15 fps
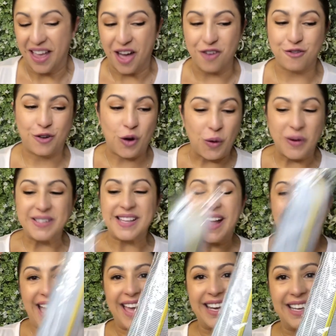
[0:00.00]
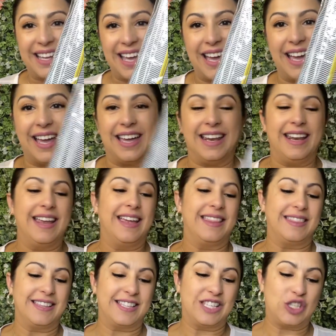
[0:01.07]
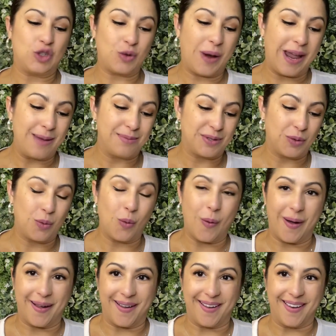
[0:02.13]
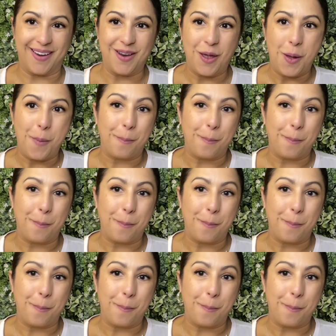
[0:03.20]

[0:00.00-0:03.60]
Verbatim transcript: Of course I had to get the striped one,